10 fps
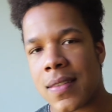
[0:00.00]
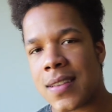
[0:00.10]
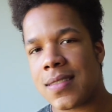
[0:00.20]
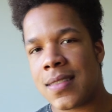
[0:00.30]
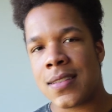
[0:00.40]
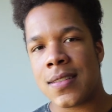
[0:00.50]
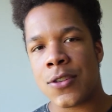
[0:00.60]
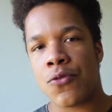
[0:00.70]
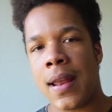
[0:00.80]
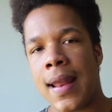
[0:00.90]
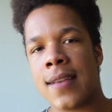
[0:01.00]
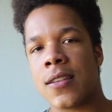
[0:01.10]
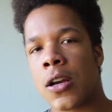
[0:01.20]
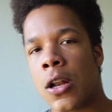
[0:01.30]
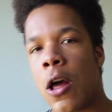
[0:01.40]
this really is
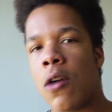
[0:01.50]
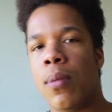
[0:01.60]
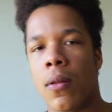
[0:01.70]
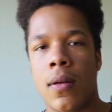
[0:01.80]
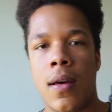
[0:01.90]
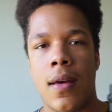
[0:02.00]
a global